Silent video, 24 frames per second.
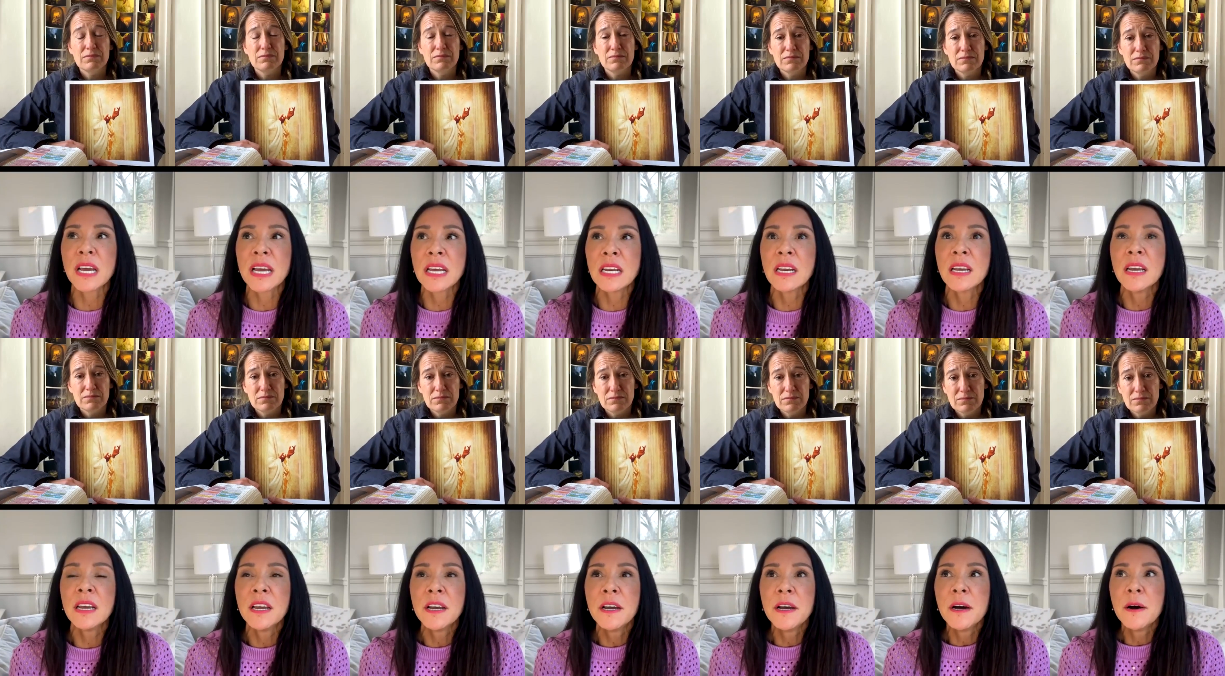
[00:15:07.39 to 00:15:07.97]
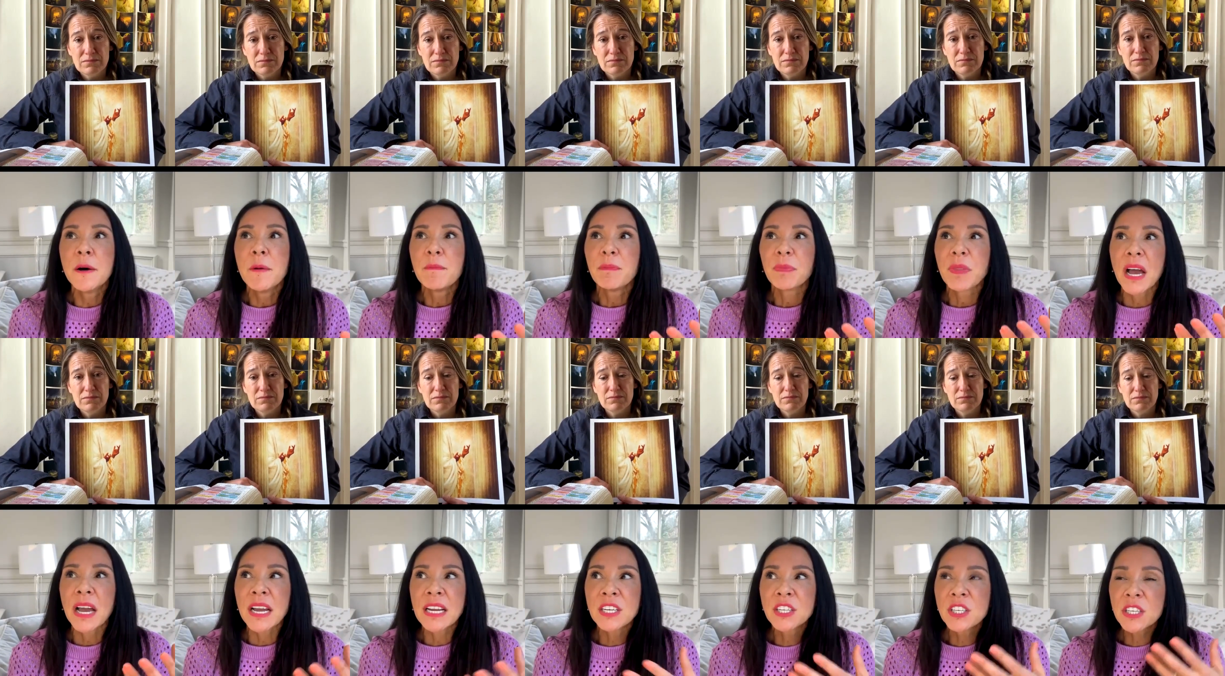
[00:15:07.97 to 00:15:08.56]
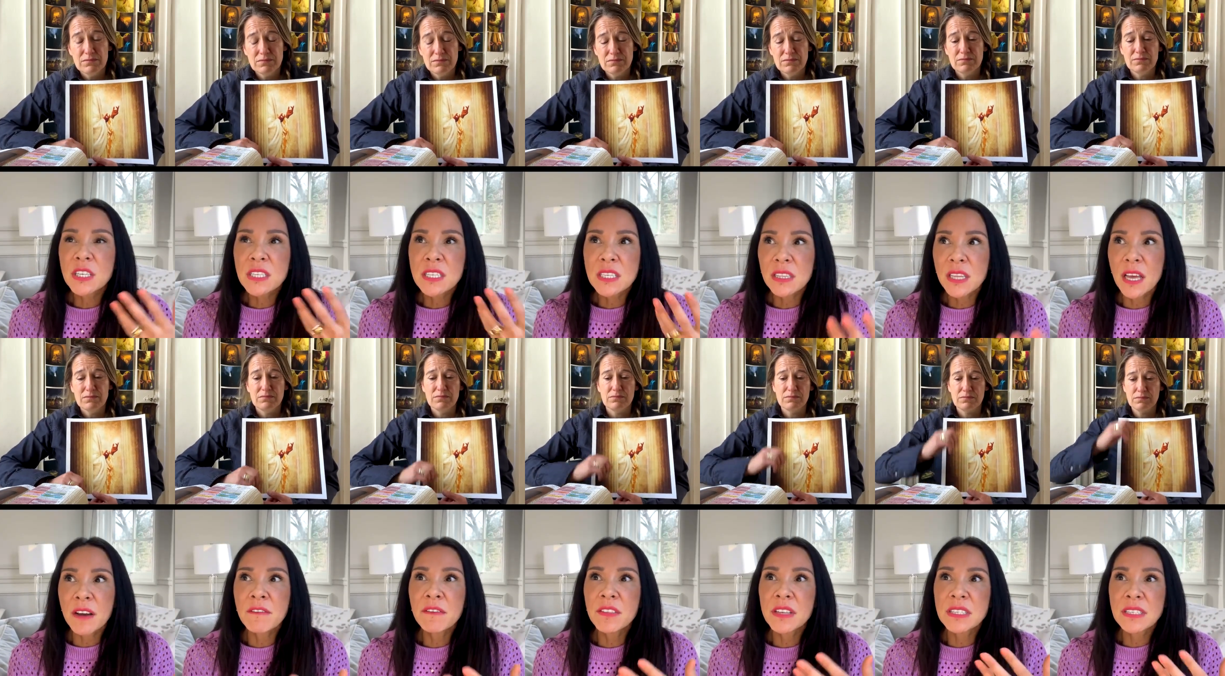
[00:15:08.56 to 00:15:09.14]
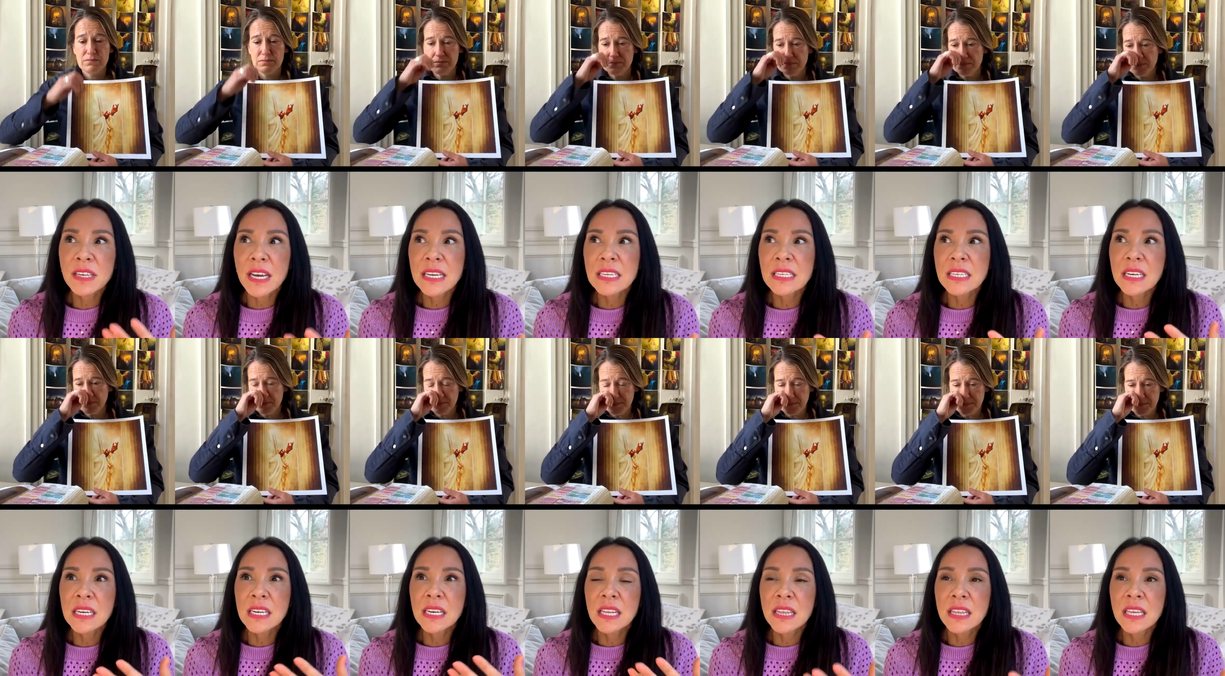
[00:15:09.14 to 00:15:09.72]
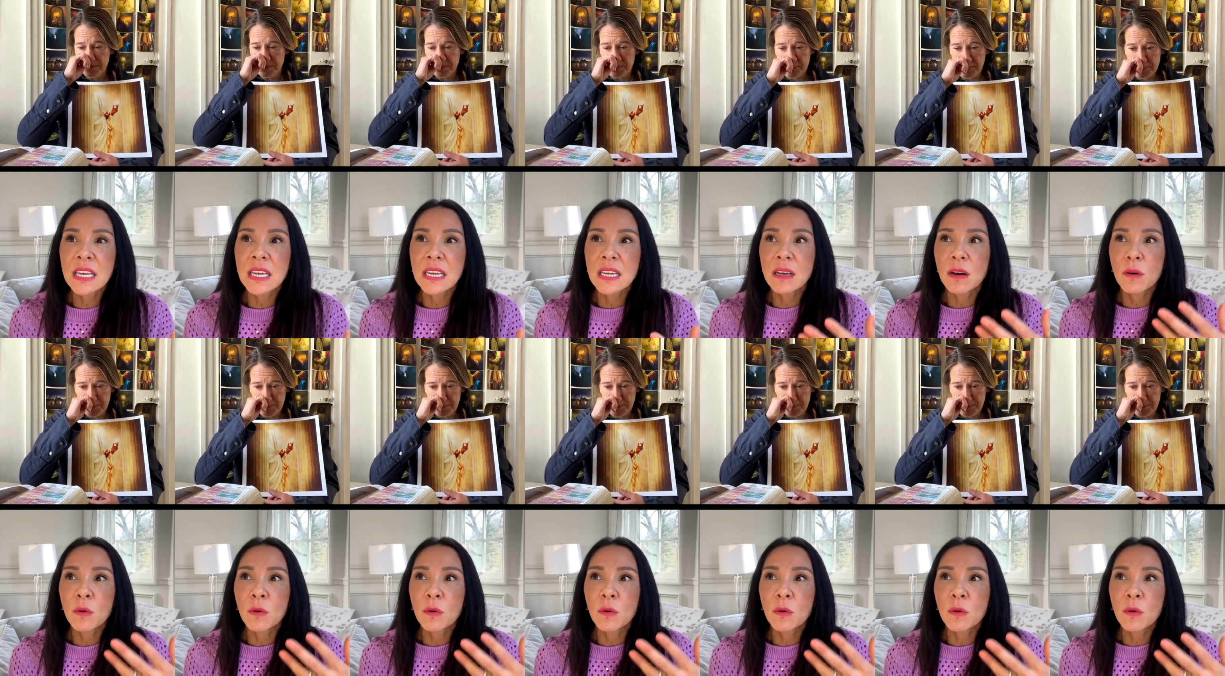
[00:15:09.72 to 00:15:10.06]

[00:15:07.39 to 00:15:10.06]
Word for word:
Speaker 1: and I just love this idea to think